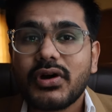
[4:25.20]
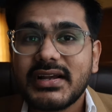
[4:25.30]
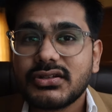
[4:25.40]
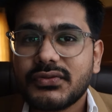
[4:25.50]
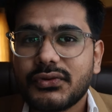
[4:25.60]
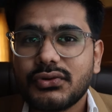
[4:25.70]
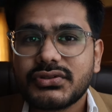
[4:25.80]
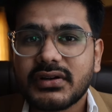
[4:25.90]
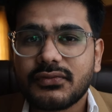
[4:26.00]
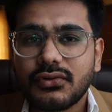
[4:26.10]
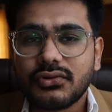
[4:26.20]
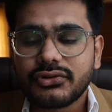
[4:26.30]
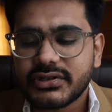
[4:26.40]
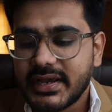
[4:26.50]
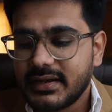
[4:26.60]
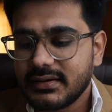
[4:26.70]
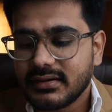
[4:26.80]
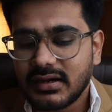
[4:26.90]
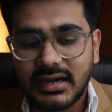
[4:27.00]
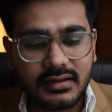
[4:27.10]
kinds of rose, of course. And
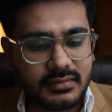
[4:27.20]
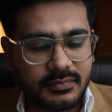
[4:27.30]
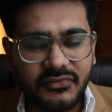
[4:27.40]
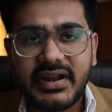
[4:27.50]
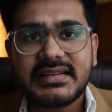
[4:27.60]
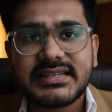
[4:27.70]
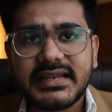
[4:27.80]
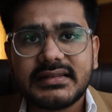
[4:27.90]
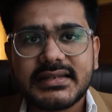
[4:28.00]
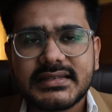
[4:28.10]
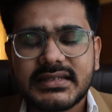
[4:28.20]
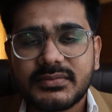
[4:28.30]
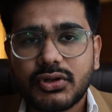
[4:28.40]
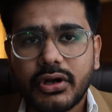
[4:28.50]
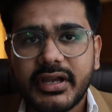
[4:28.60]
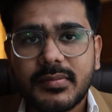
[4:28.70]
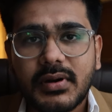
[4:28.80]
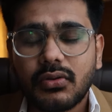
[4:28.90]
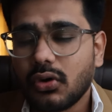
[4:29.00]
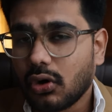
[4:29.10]
when I say this, I'm talking
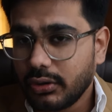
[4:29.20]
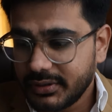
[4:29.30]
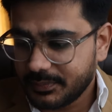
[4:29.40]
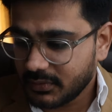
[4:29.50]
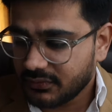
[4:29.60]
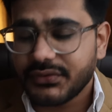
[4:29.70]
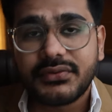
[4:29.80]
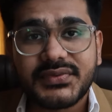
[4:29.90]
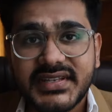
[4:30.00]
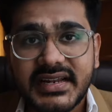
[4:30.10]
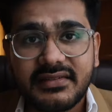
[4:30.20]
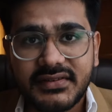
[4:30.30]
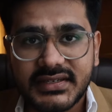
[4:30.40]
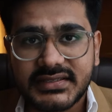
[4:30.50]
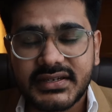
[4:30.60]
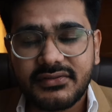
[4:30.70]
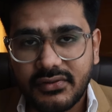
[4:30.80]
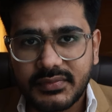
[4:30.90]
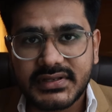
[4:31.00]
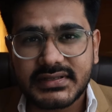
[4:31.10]
about all the perfumes that I've tested
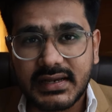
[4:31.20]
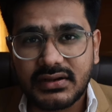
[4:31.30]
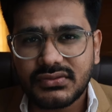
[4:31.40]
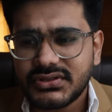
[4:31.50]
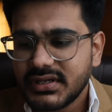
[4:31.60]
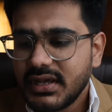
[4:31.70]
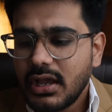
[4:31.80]
from this house.